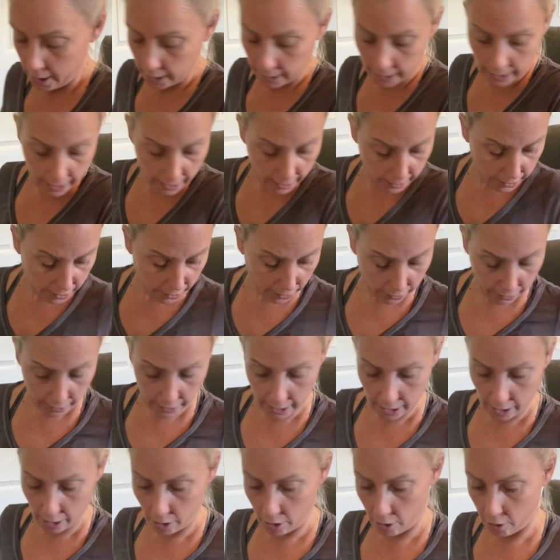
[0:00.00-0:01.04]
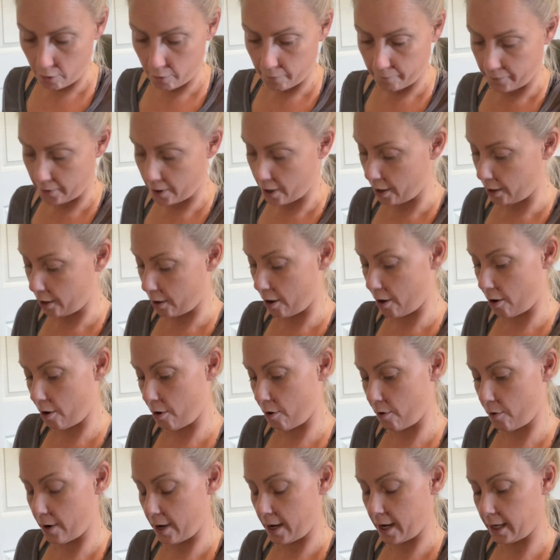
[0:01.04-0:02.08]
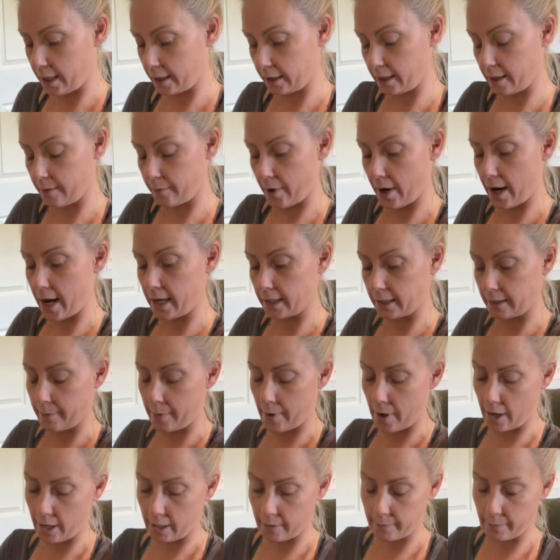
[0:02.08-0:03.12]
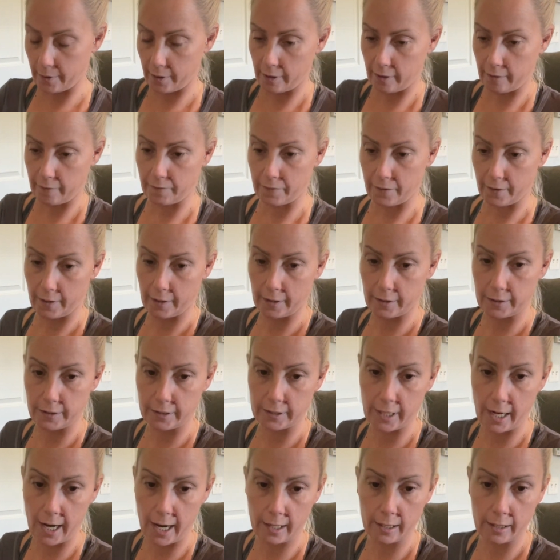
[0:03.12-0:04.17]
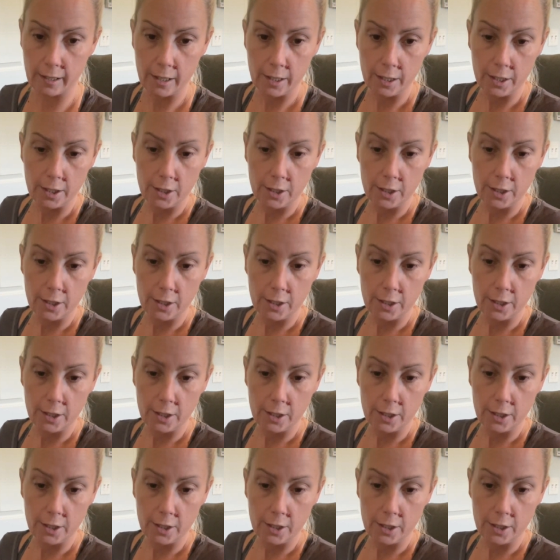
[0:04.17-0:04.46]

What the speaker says: Cancer, Leo, Virgo, and Libra at the bottom of the deck.